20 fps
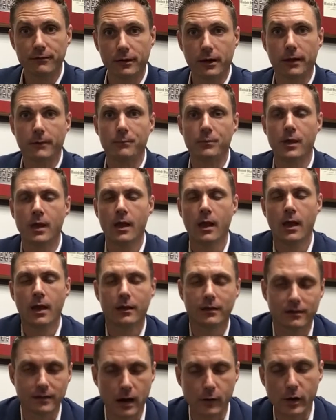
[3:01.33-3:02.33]
in it.
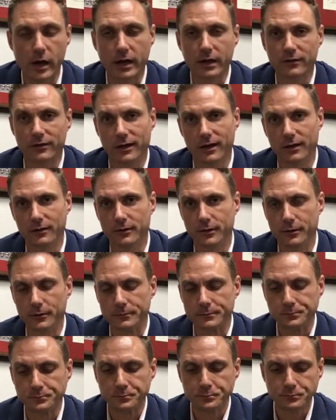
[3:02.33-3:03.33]
It's not rocket science here.
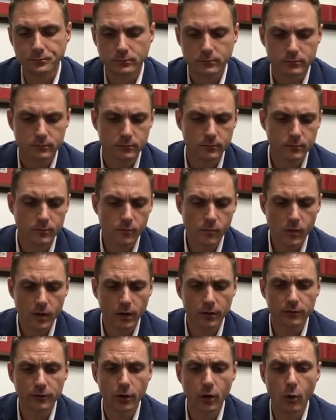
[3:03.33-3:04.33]

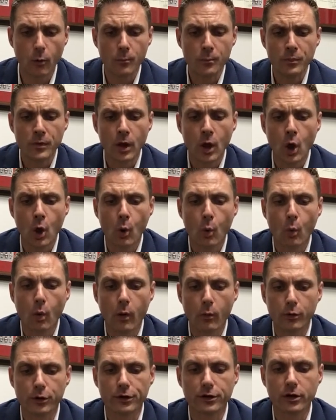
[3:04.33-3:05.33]
So what
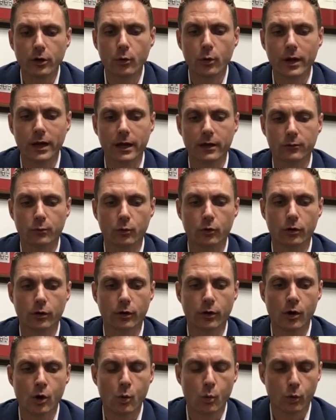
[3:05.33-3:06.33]
we're doing is we're
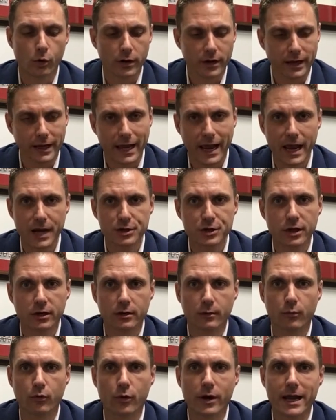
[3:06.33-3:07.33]
engaging the
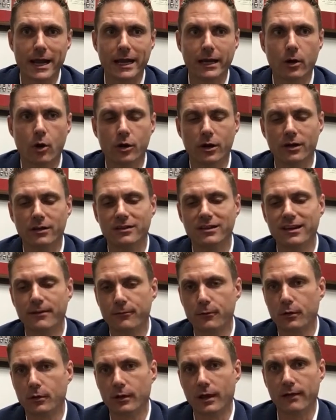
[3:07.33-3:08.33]
brain on a
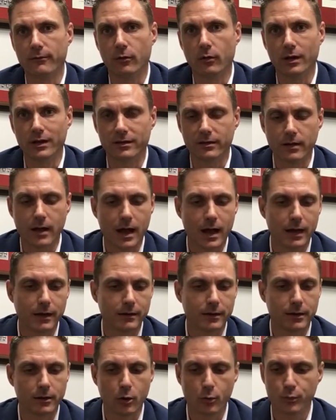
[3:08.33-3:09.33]
different level. It's not,
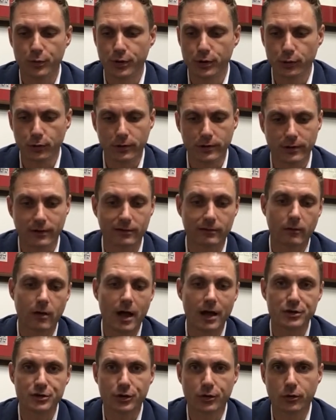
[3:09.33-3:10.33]
purely this
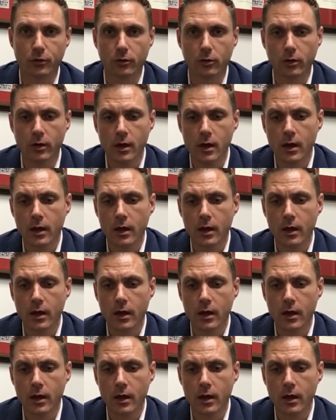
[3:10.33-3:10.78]
logical